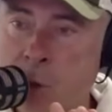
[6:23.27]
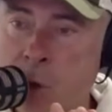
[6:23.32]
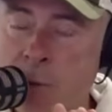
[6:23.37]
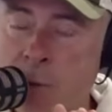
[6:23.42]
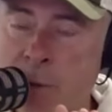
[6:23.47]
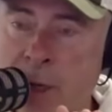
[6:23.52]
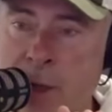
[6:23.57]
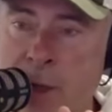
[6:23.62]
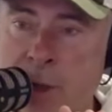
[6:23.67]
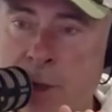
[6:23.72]

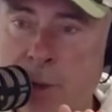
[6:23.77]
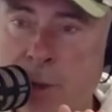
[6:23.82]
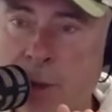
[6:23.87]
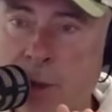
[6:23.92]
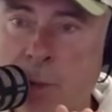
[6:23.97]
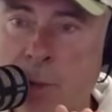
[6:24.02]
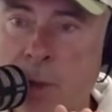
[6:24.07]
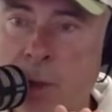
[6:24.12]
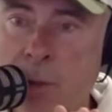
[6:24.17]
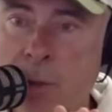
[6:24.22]
comment I saw
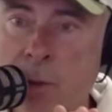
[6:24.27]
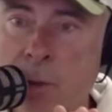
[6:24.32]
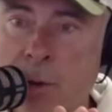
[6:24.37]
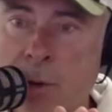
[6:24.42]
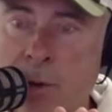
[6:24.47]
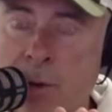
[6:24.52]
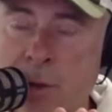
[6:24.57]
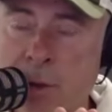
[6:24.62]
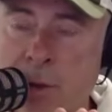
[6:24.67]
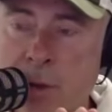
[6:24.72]
somewhere
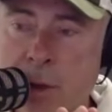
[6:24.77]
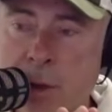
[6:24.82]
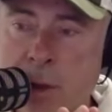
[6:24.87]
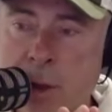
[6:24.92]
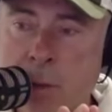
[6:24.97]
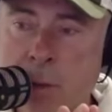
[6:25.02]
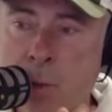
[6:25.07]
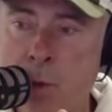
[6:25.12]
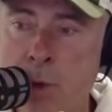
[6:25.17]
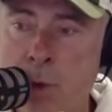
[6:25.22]
was,
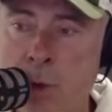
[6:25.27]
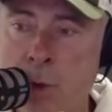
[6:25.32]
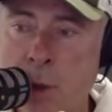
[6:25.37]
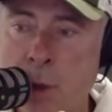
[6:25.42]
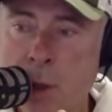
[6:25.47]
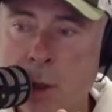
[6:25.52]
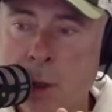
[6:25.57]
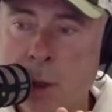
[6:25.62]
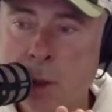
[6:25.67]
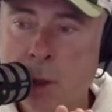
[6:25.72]

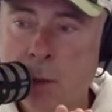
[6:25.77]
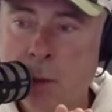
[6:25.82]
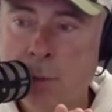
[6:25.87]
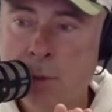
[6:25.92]
would